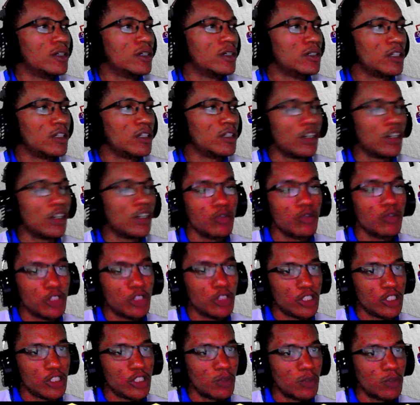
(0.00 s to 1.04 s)
conversion,
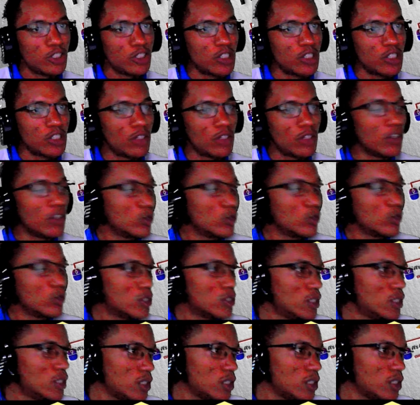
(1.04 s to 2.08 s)
which is 1,000 in
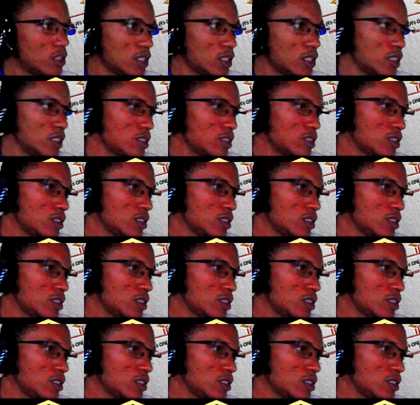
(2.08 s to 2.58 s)
this case.